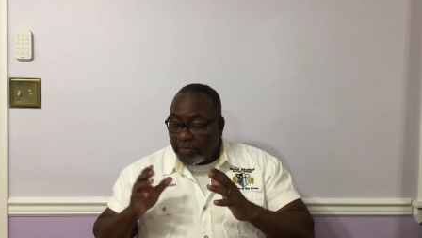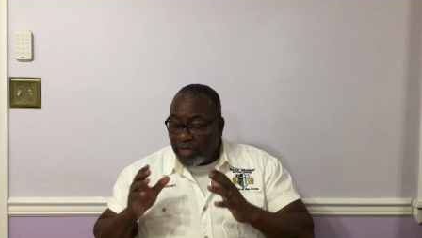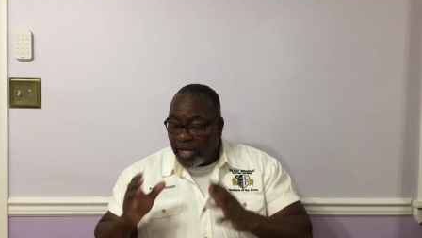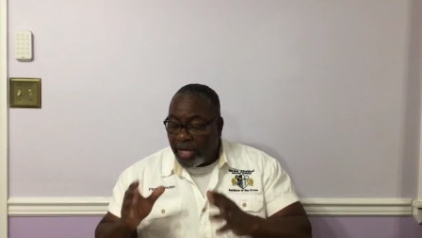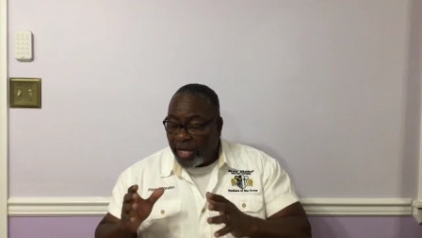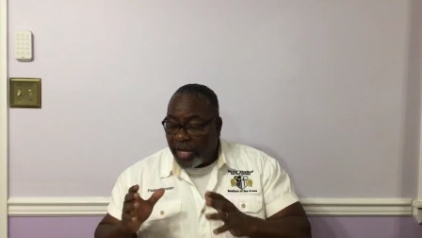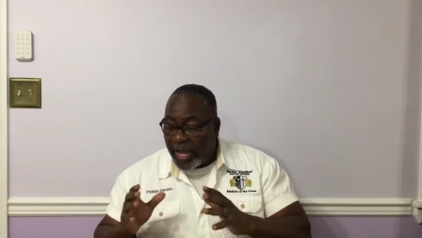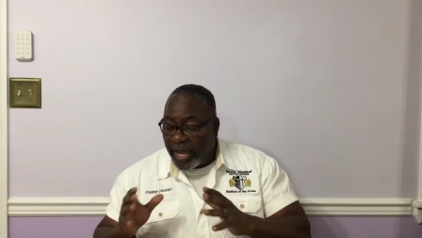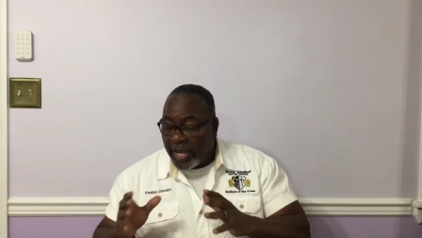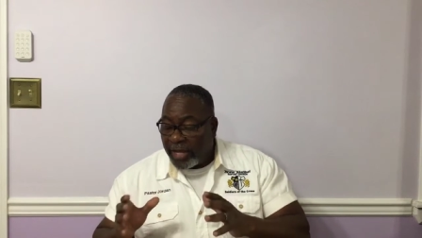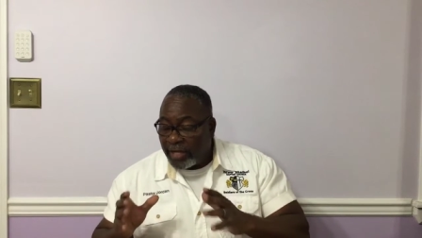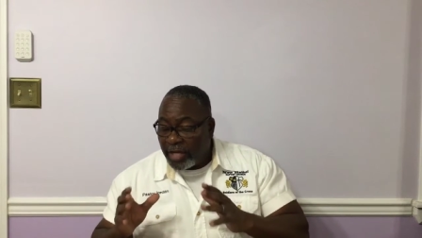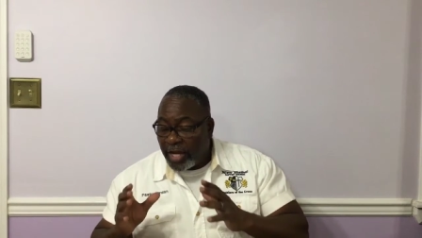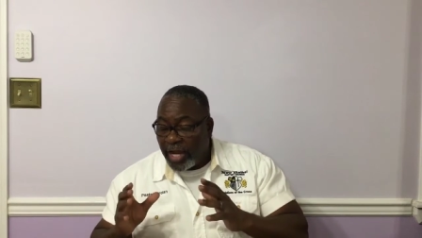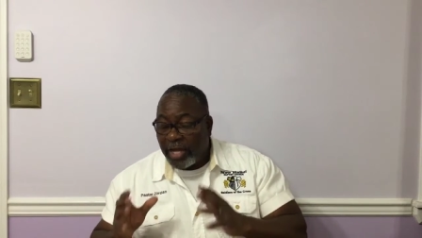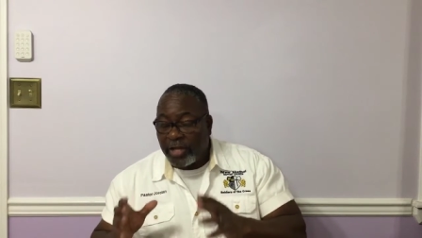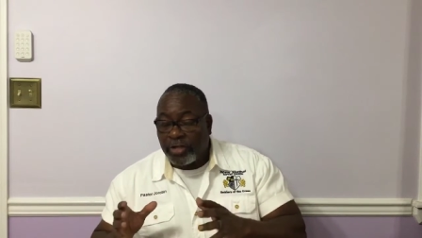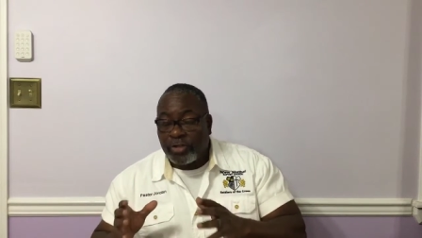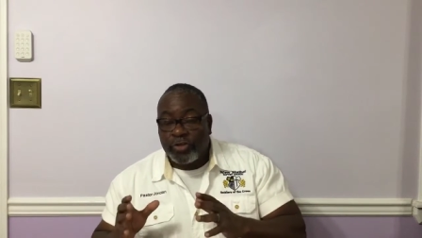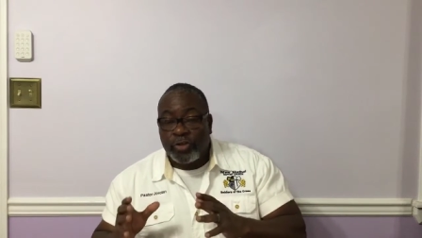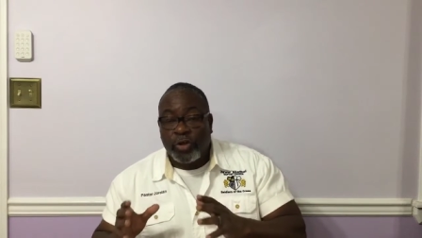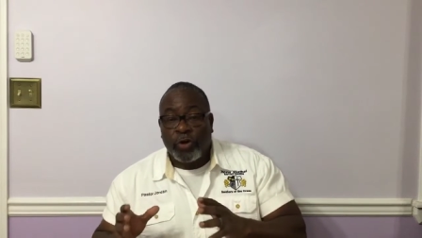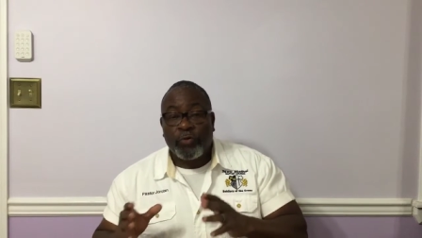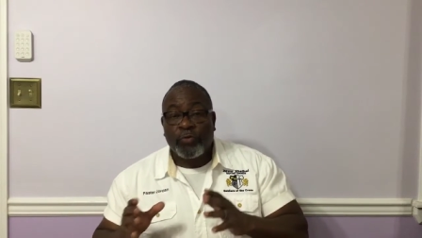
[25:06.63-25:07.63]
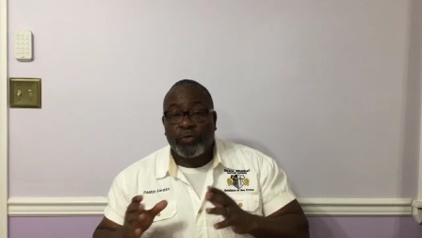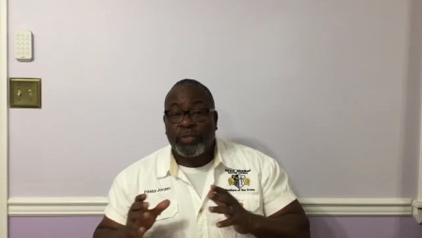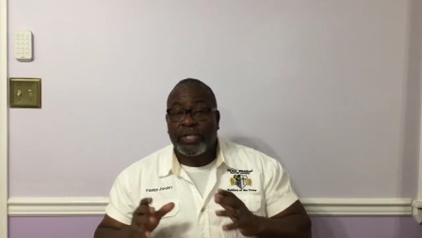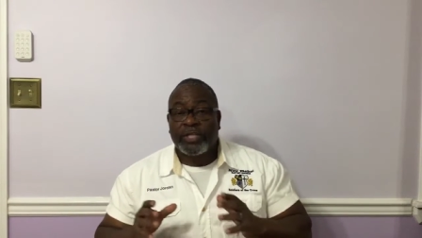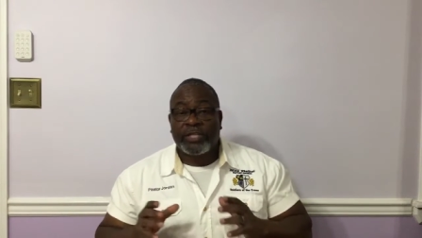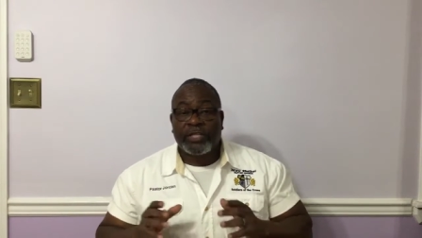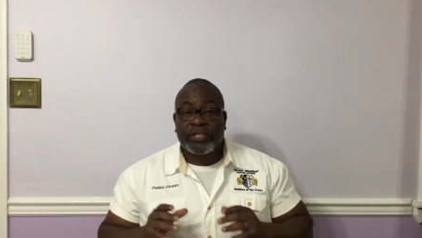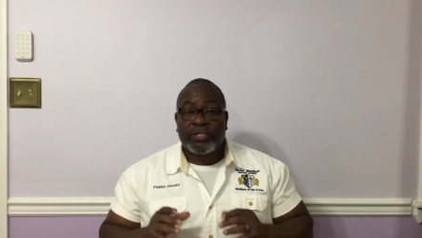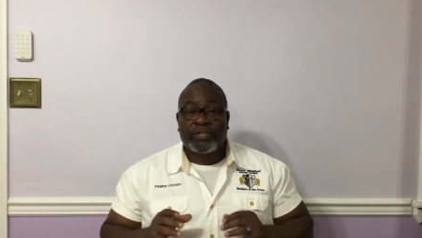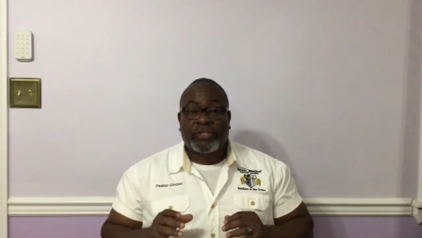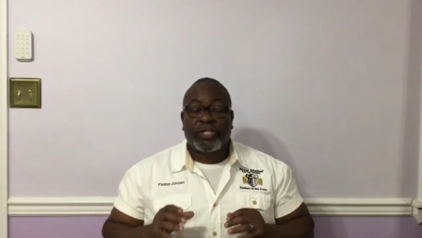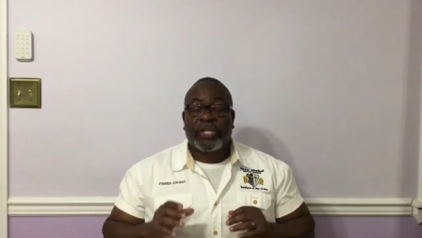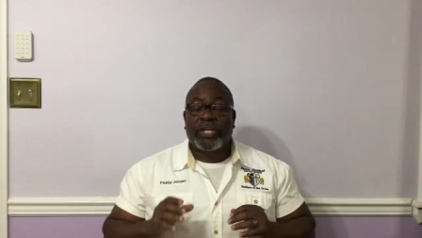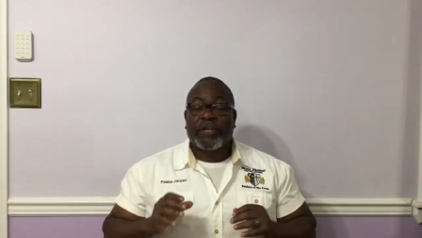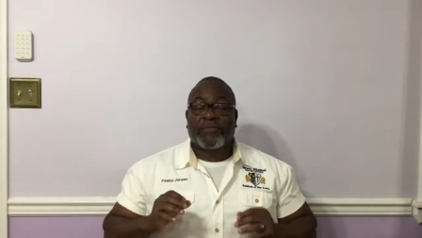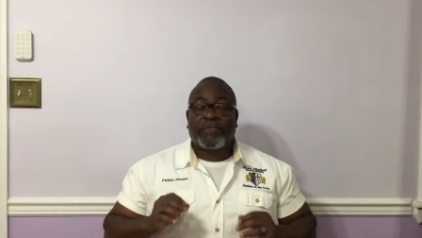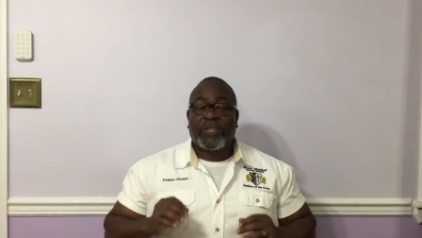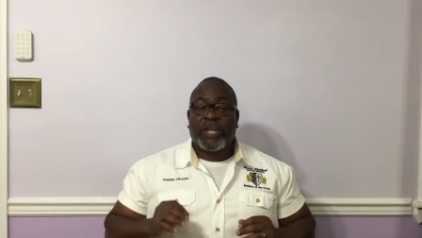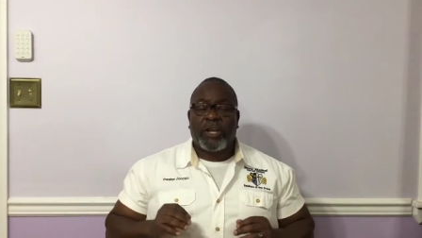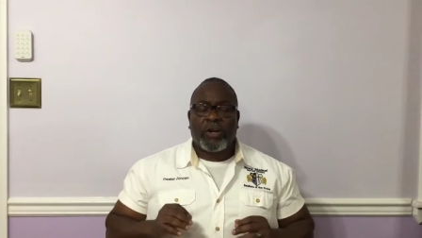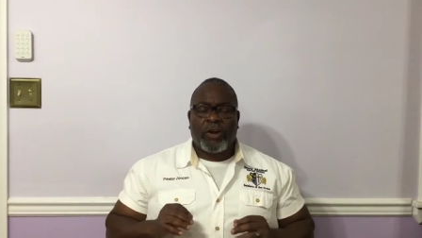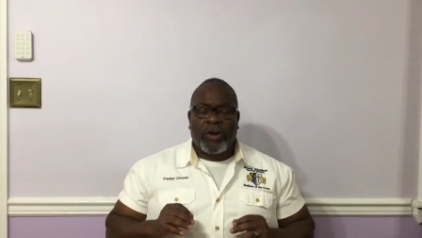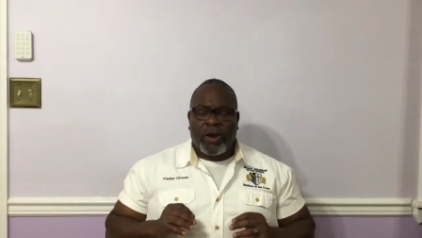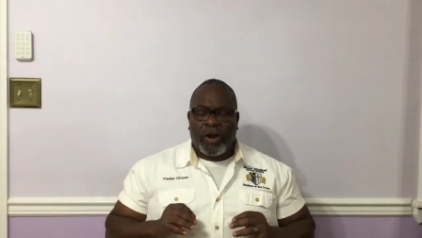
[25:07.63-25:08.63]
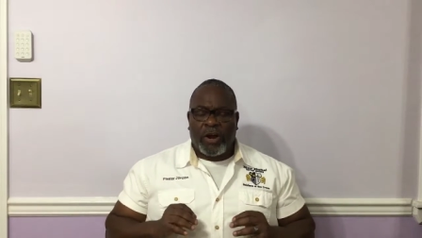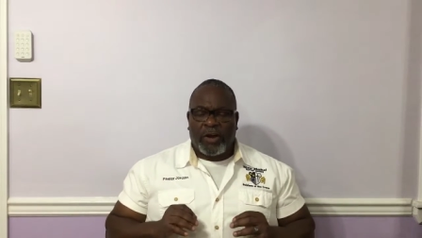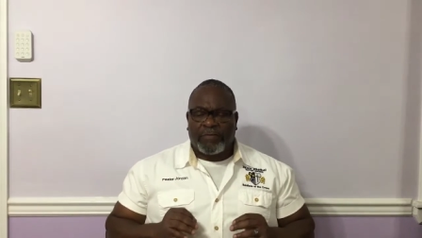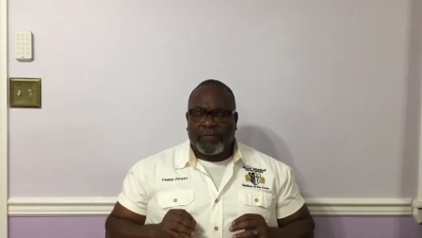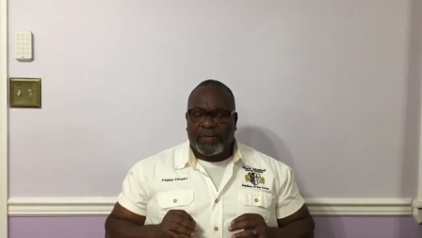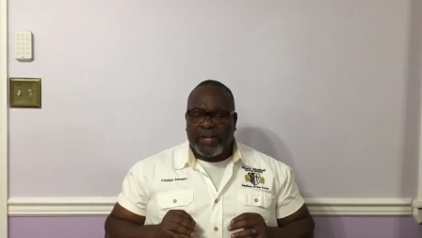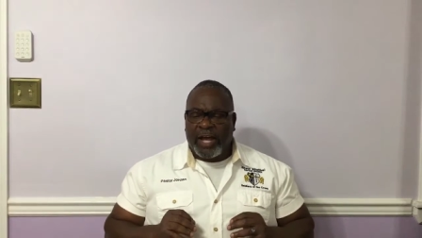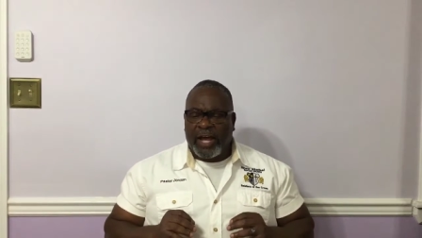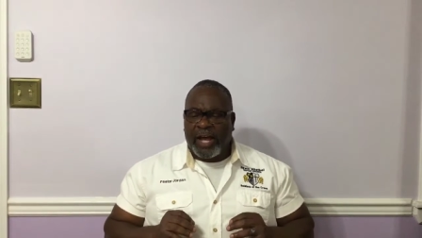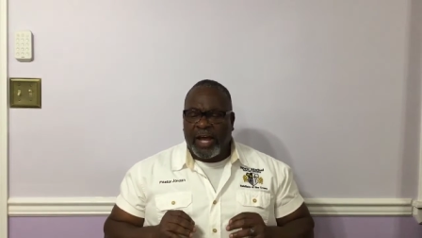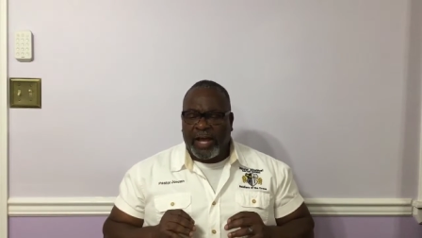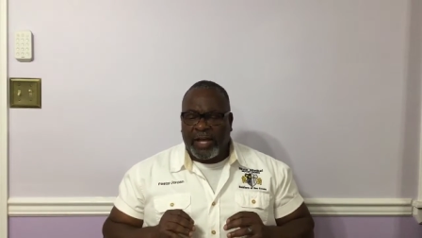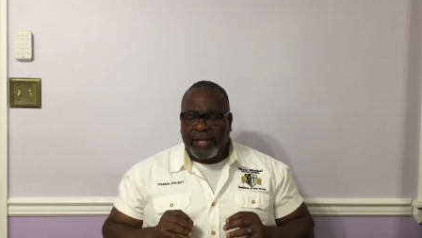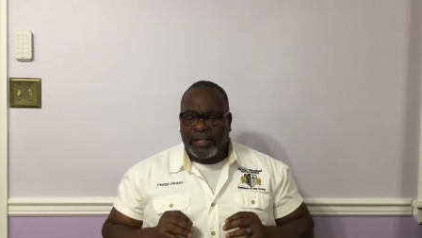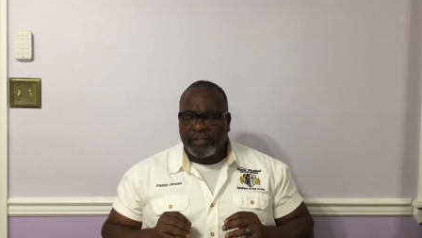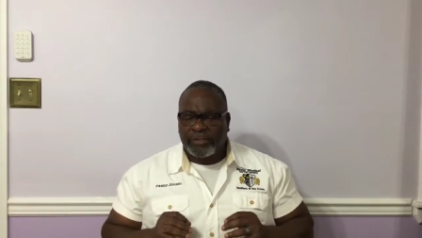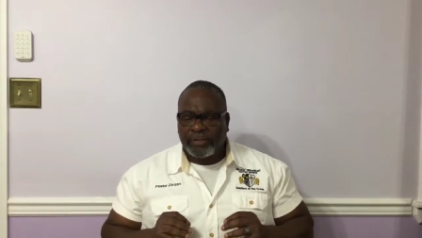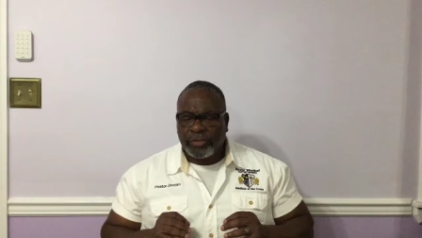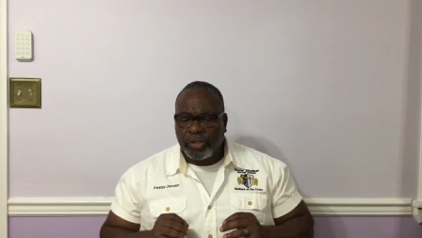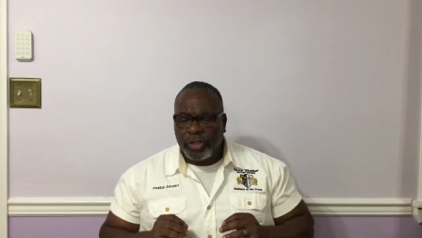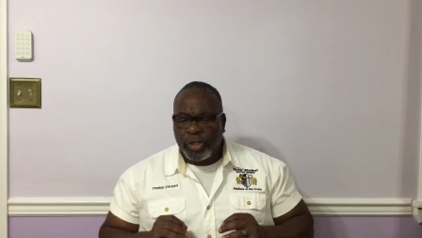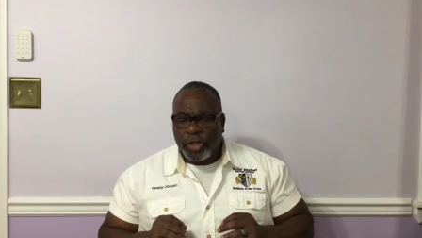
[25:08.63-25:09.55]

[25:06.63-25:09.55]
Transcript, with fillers: and, and know that, see if they are of God.